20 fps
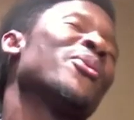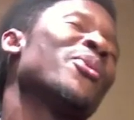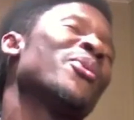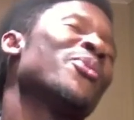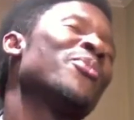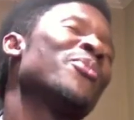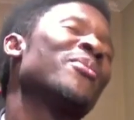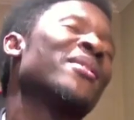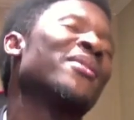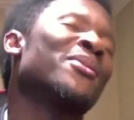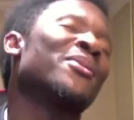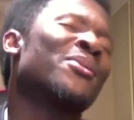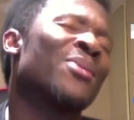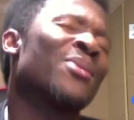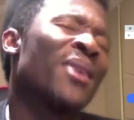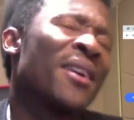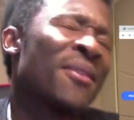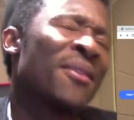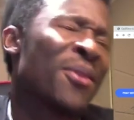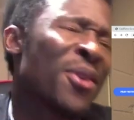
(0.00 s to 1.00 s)
you because you
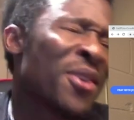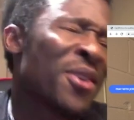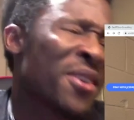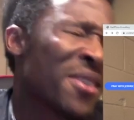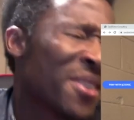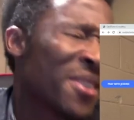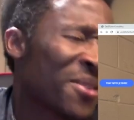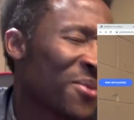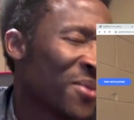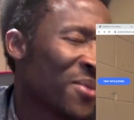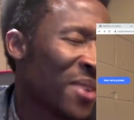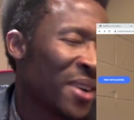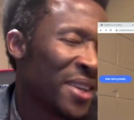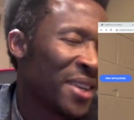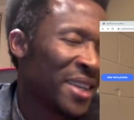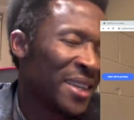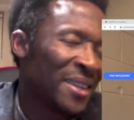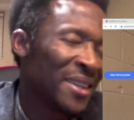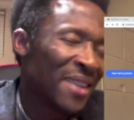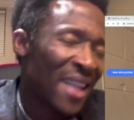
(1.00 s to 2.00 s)
are a good
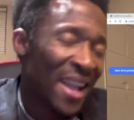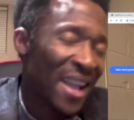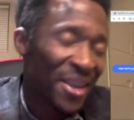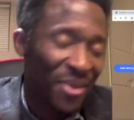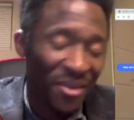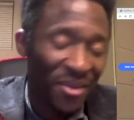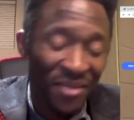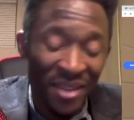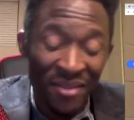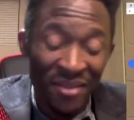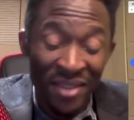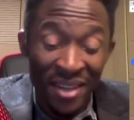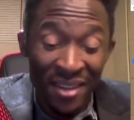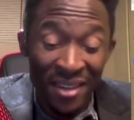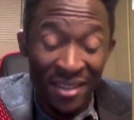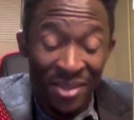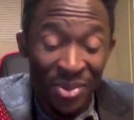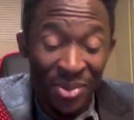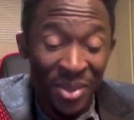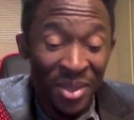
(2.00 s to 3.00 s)
Father, and you have given
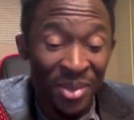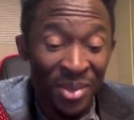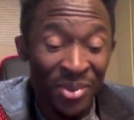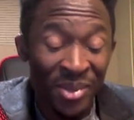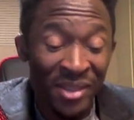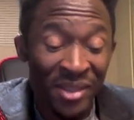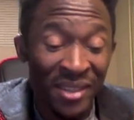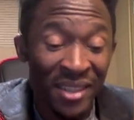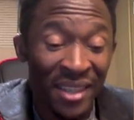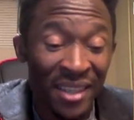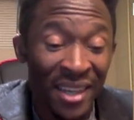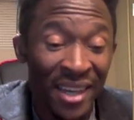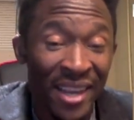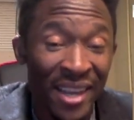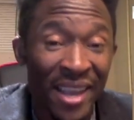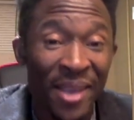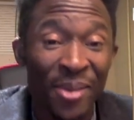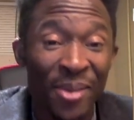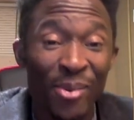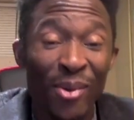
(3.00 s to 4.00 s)
us 2023.
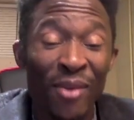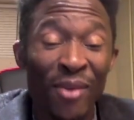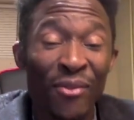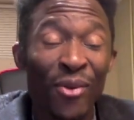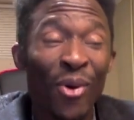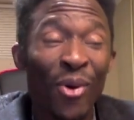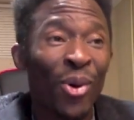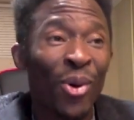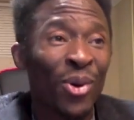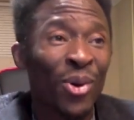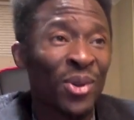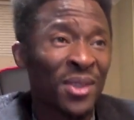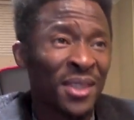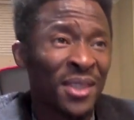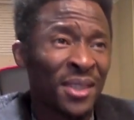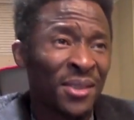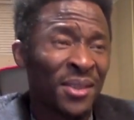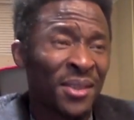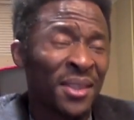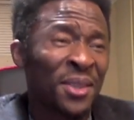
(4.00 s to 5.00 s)
You have called us
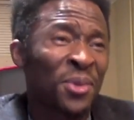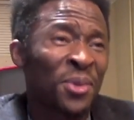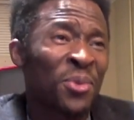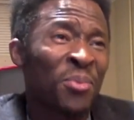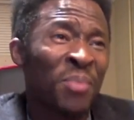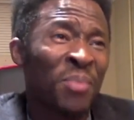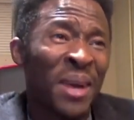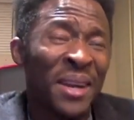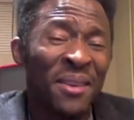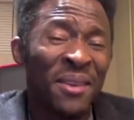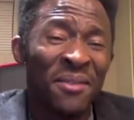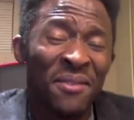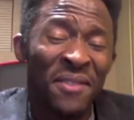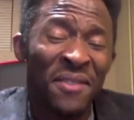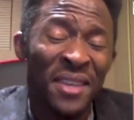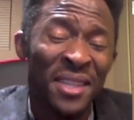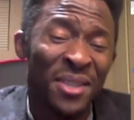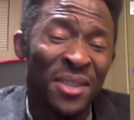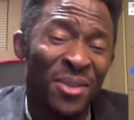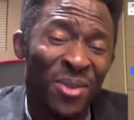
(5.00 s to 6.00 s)
into it to
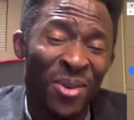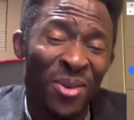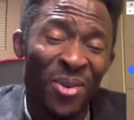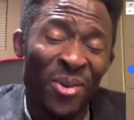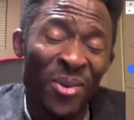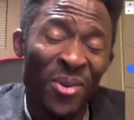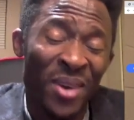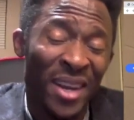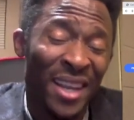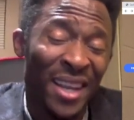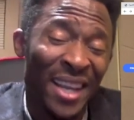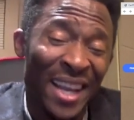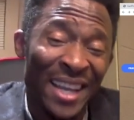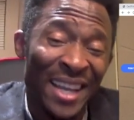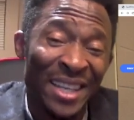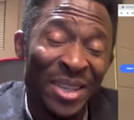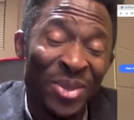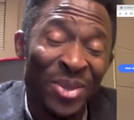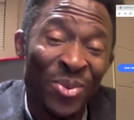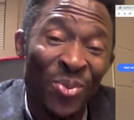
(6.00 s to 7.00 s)
manifest your glory
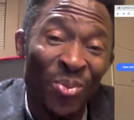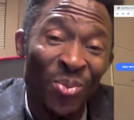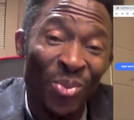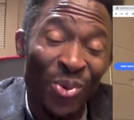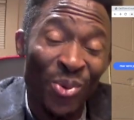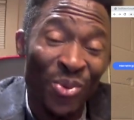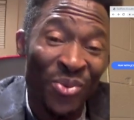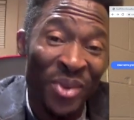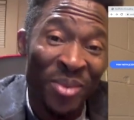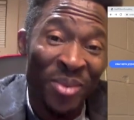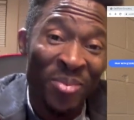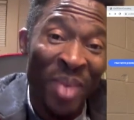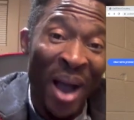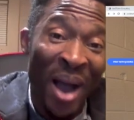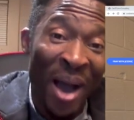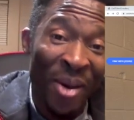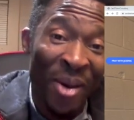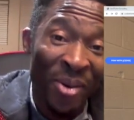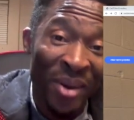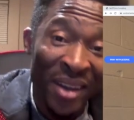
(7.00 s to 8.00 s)
and to move in
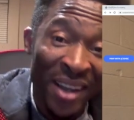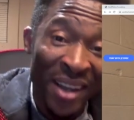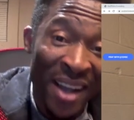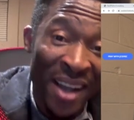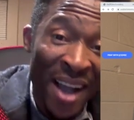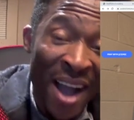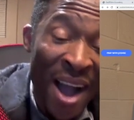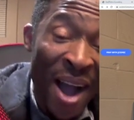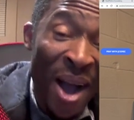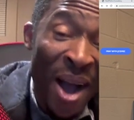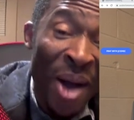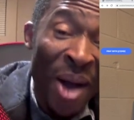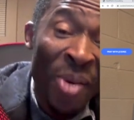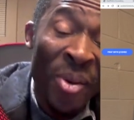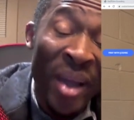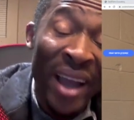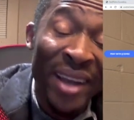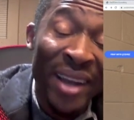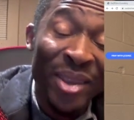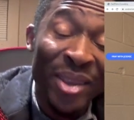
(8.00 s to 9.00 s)
power.
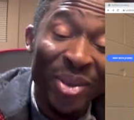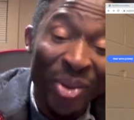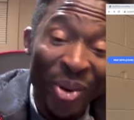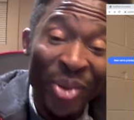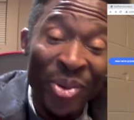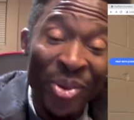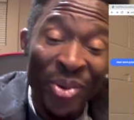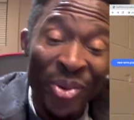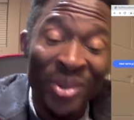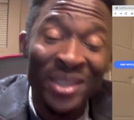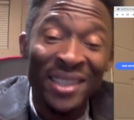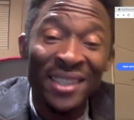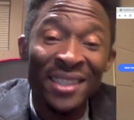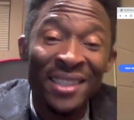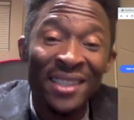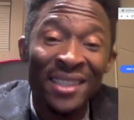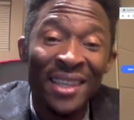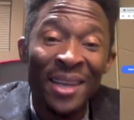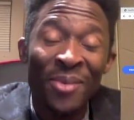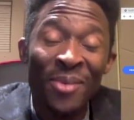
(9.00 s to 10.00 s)
We adore you on this
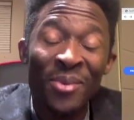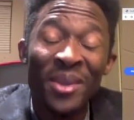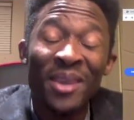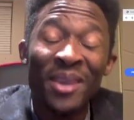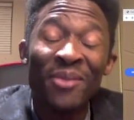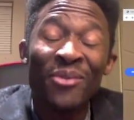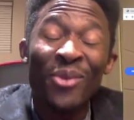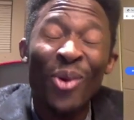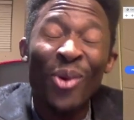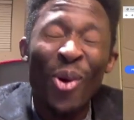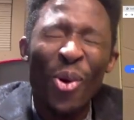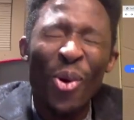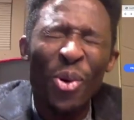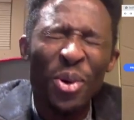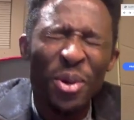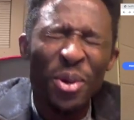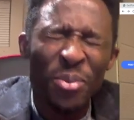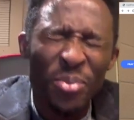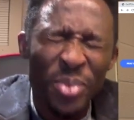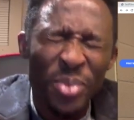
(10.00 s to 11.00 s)
day. We give you all
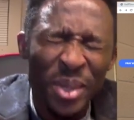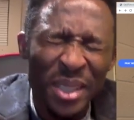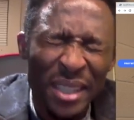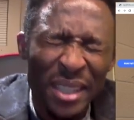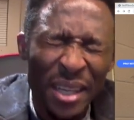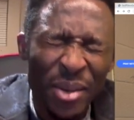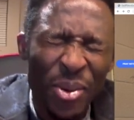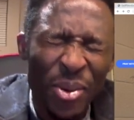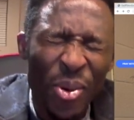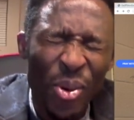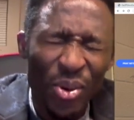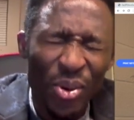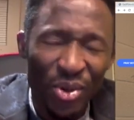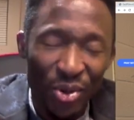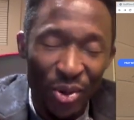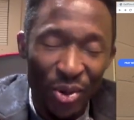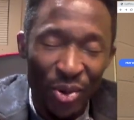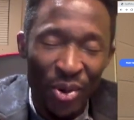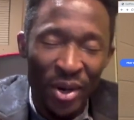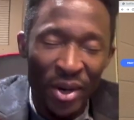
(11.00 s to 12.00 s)
the praise and all the
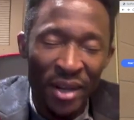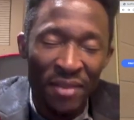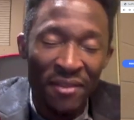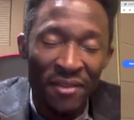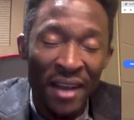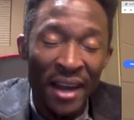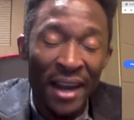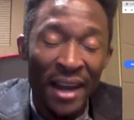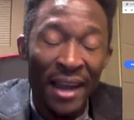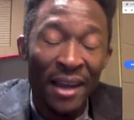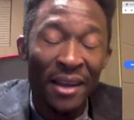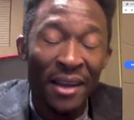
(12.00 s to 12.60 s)
glory. Father,